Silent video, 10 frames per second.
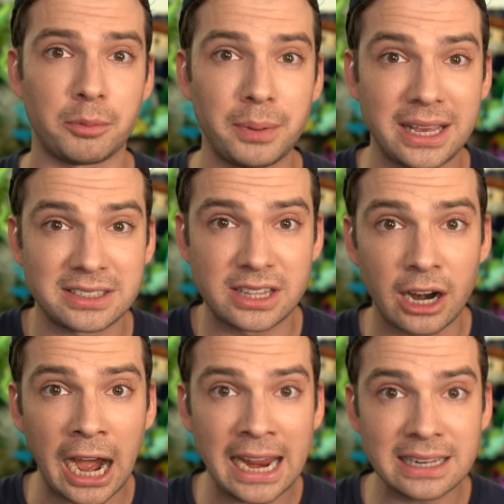because
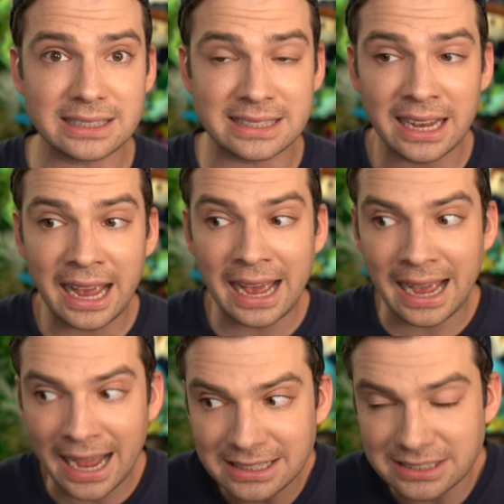their ace
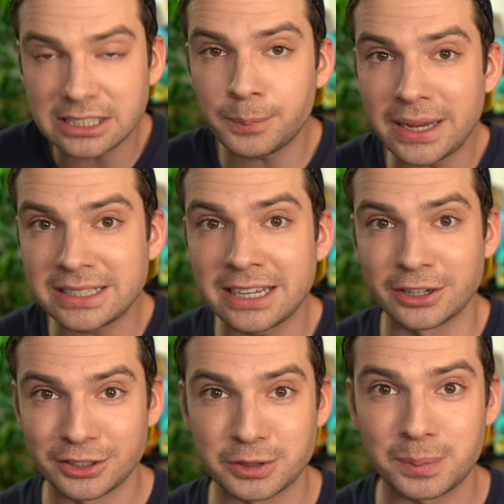has to be
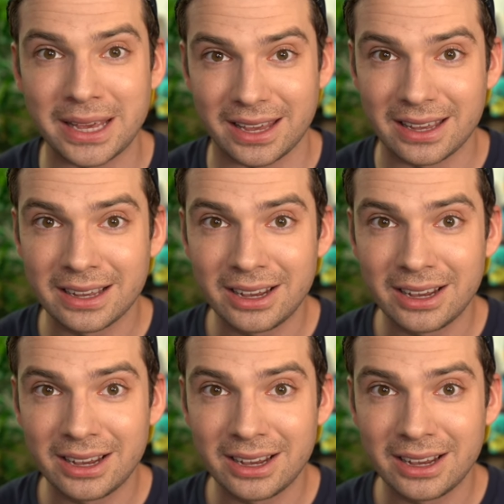Diggersby,